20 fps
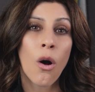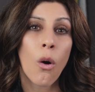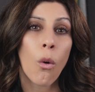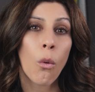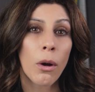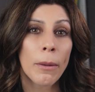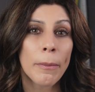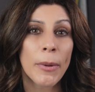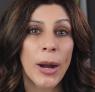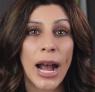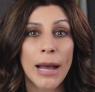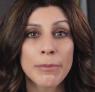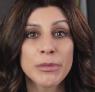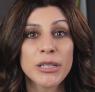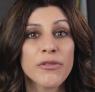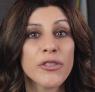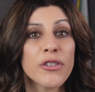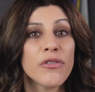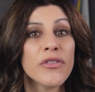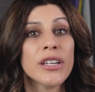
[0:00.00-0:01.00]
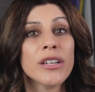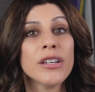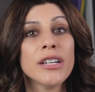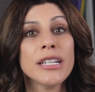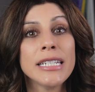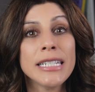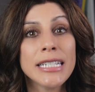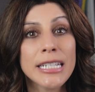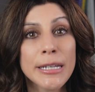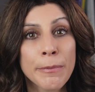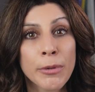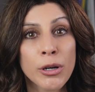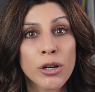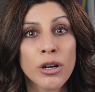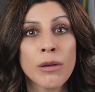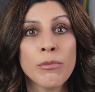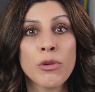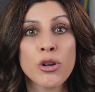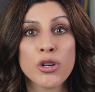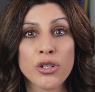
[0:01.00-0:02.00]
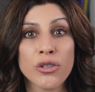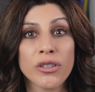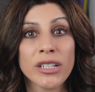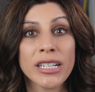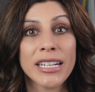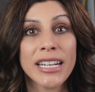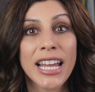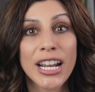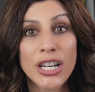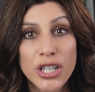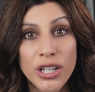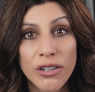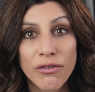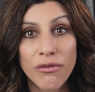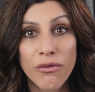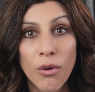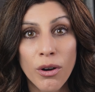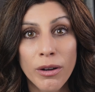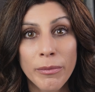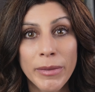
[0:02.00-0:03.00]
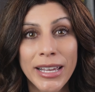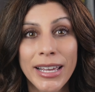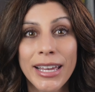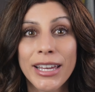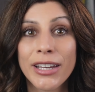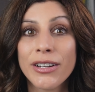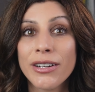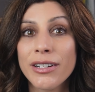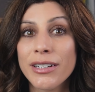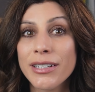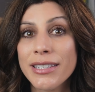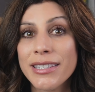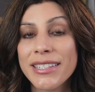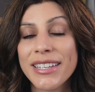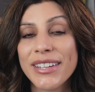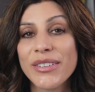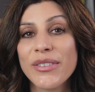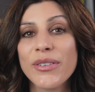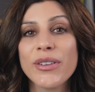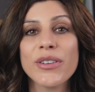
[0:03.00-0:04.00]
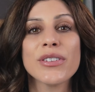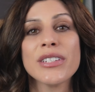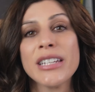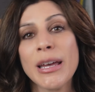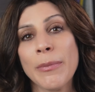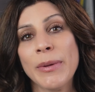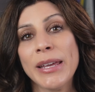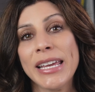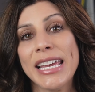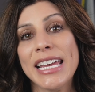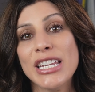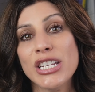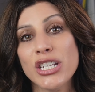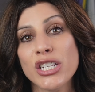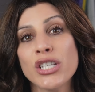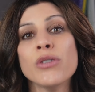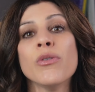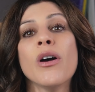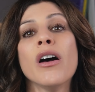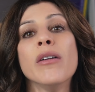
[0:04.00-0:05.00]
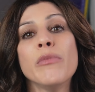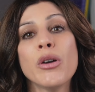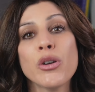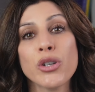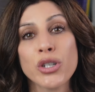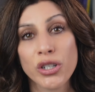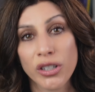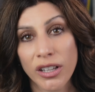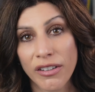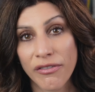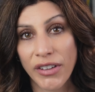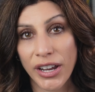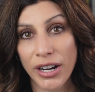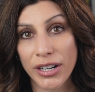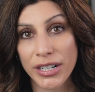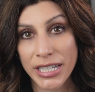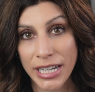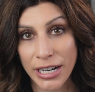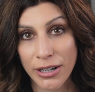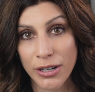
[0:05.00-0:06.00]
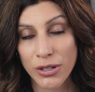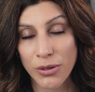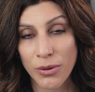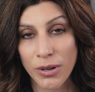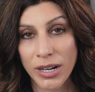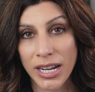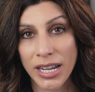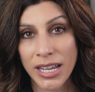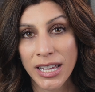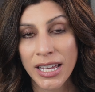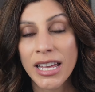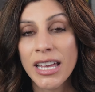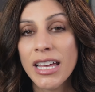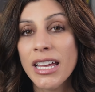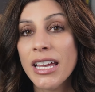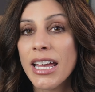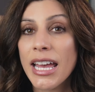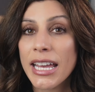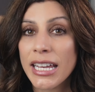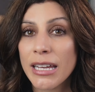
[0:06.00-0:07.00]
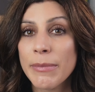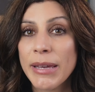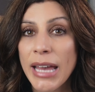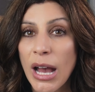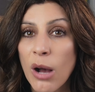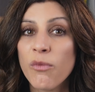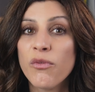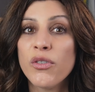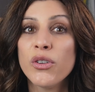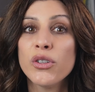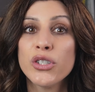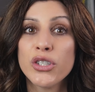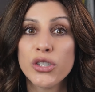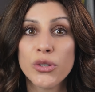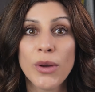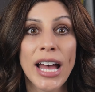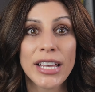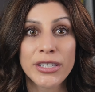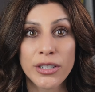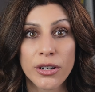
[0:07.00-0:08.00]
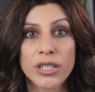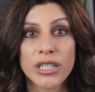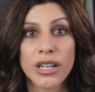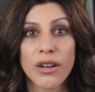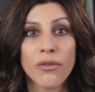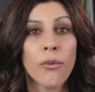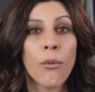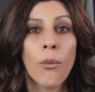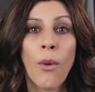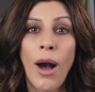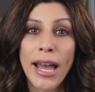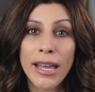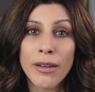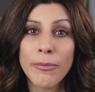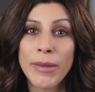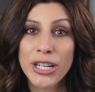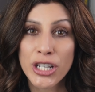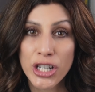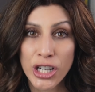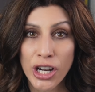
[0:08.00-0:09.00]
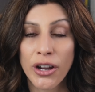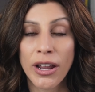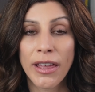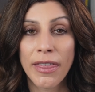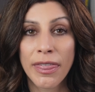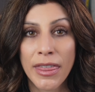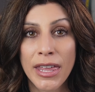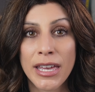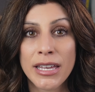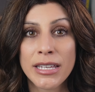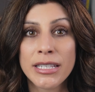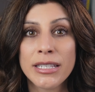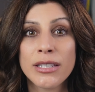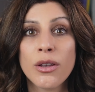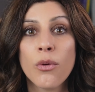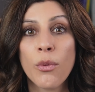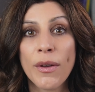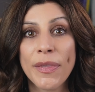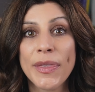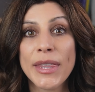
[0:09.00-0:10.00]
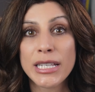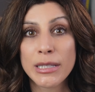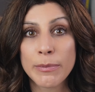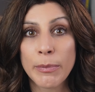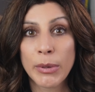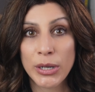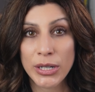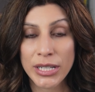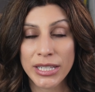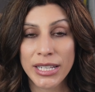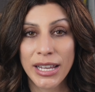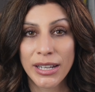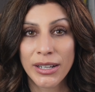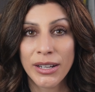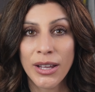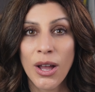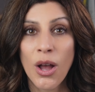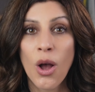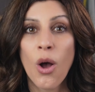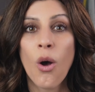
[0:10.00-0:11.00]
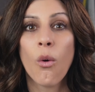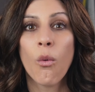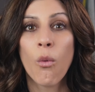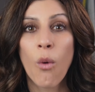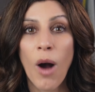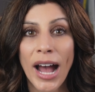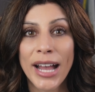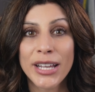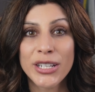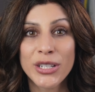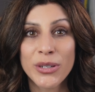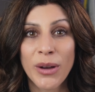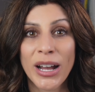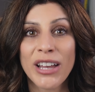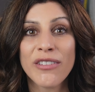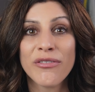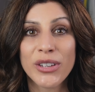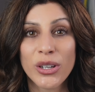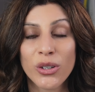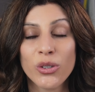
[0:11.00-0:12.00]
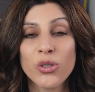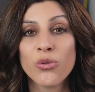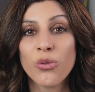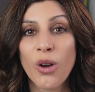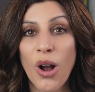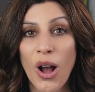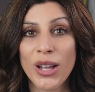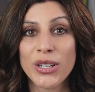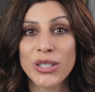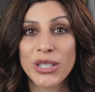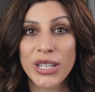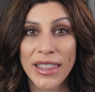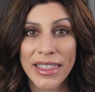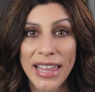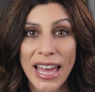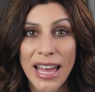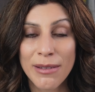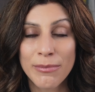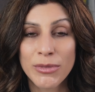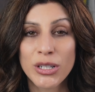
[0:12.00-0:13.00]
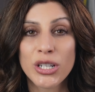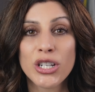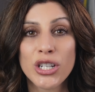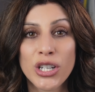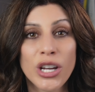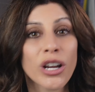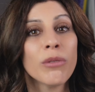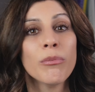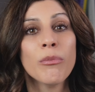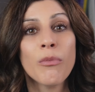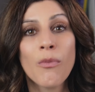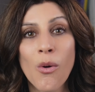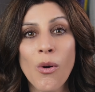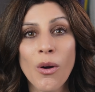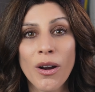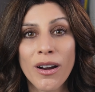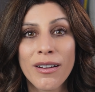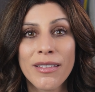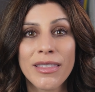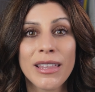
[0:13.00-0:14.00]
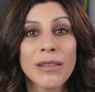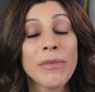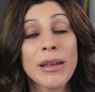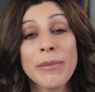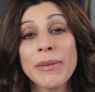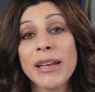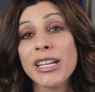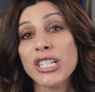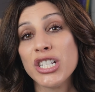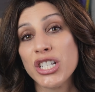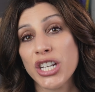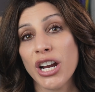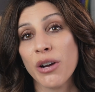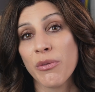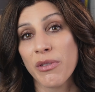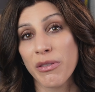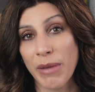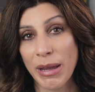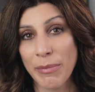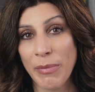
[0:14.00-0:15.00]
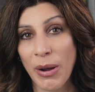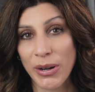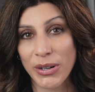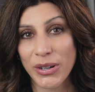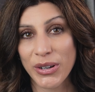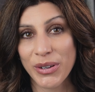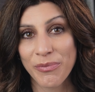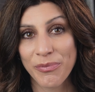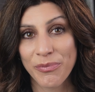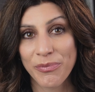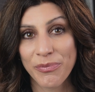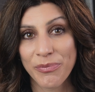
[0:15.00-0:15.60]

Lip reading: Or perhaps if you feel a deeper emotional connection forming, it could signal you're stepping into emotional affair territory. It can be helpful to ask yourself, why am I sharing this with this person? Why do I feel drawn to them to share more than maybe I'd share with my partner?